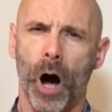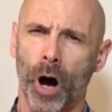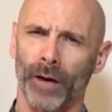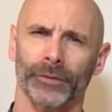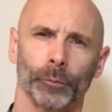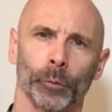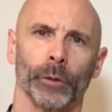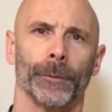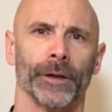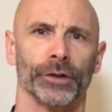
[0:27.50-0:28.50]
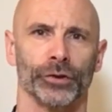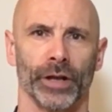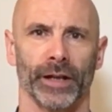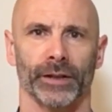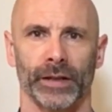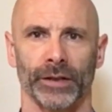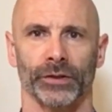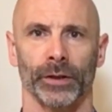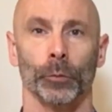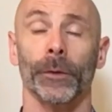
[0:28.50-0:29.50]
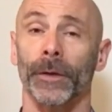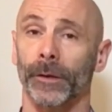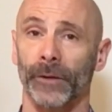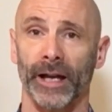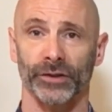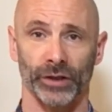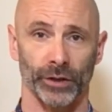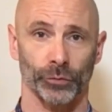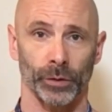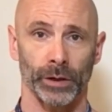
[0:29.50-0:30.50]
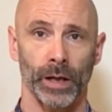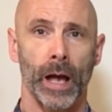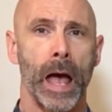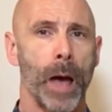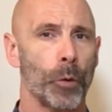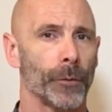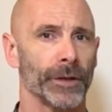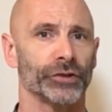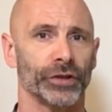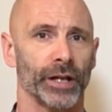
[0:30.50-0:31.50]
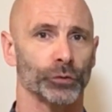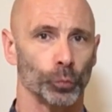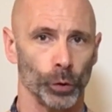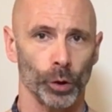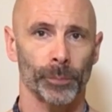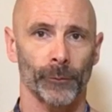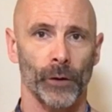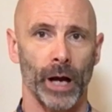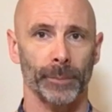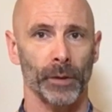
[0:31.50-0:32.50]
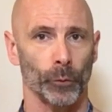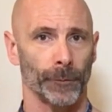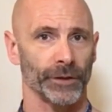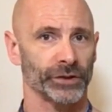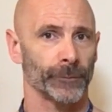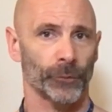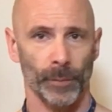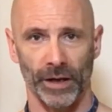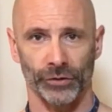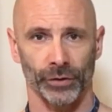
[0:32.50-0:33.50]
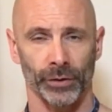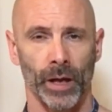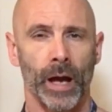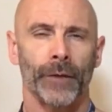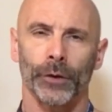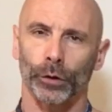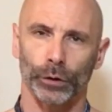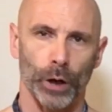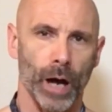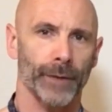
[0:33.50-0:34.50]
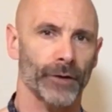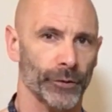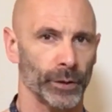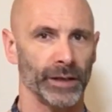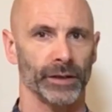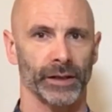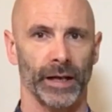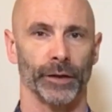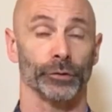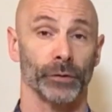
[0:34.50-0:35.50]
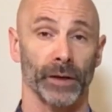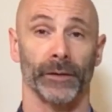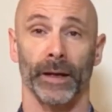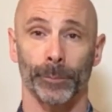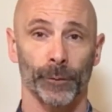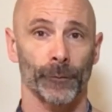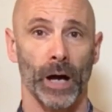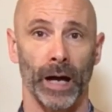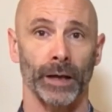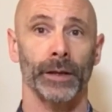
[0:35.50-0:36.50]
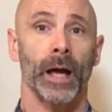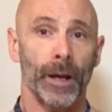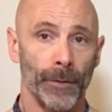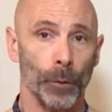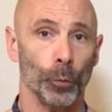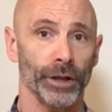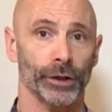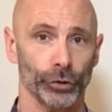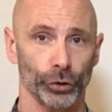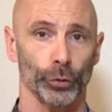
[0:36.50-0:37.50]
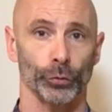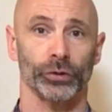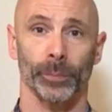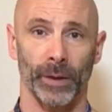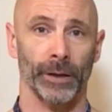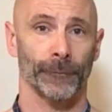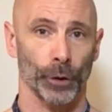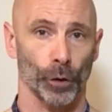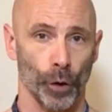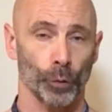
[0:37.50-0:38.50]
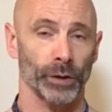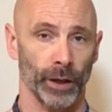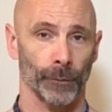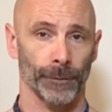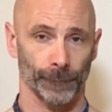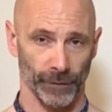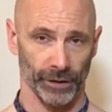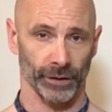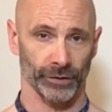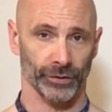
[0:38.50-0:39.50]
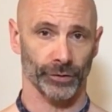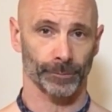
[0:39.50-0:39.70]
Often when we think of genetic testing, we think of ancestry. And while this test will provide me with this information, there are a lot of other indicators that they provide that we could use to benefit our own health and fitness.